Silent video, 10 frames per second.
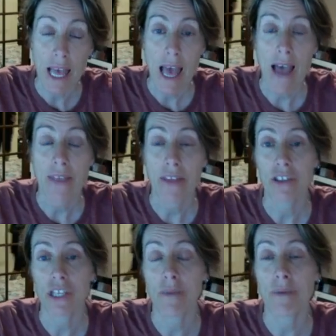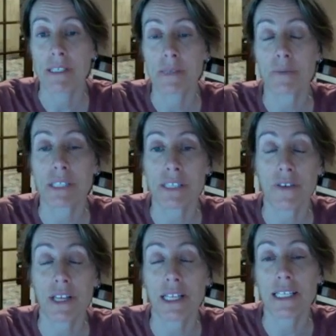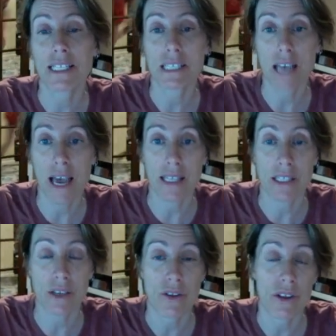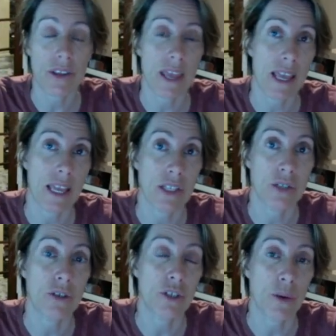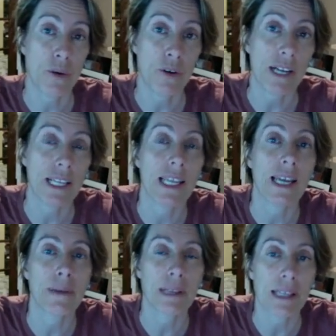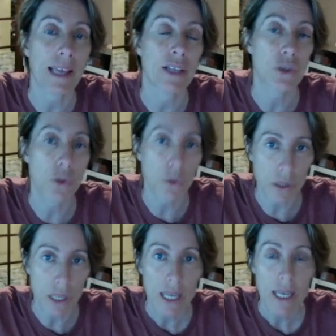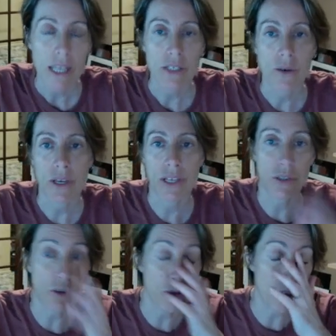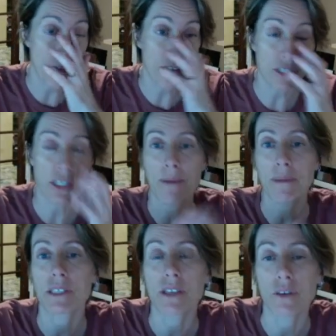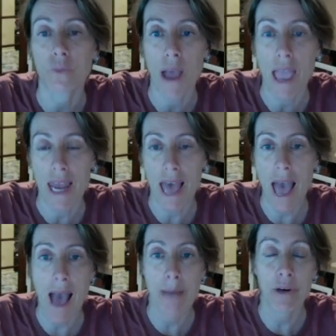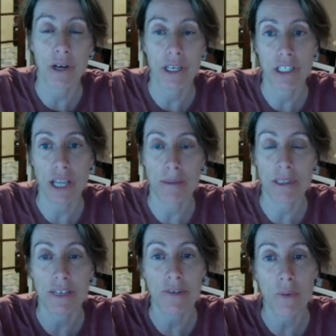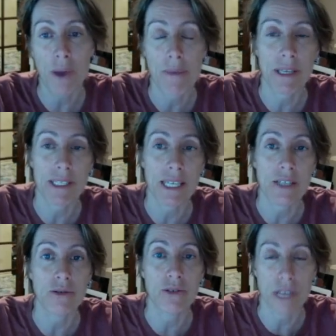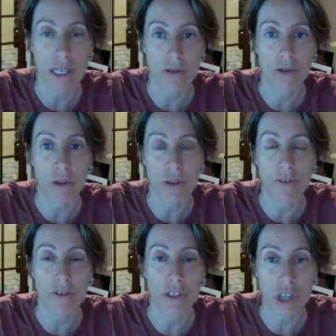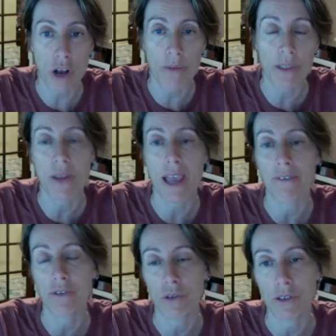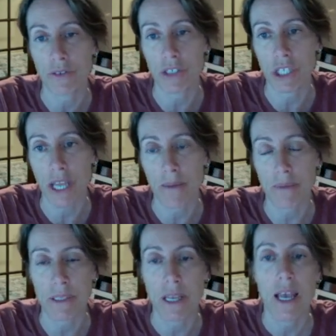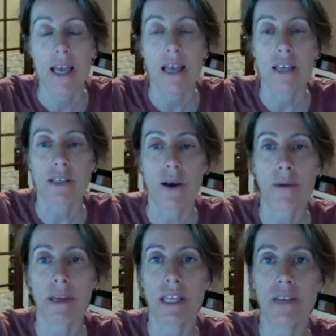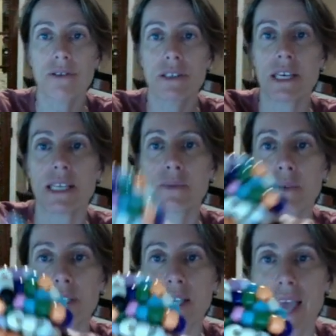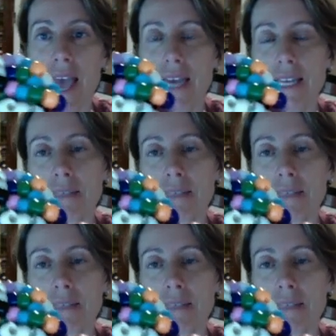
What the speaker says: and their shape is specifically designed so that they can do the job correctly, like a little like a tool. So a screwdriver is shaped a certain way, and a hammer is shaped a different way because they do two different jobs, so they have two different shapes. So I'm going to use this once again as